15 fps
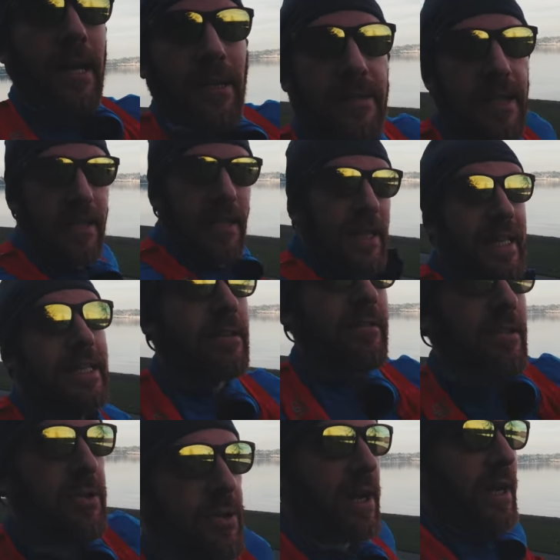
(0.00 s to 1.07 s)
I'll take you into
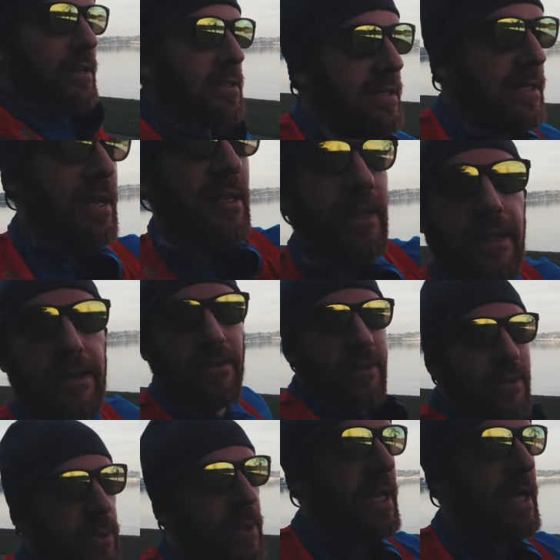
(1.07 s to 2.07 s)
the trails later this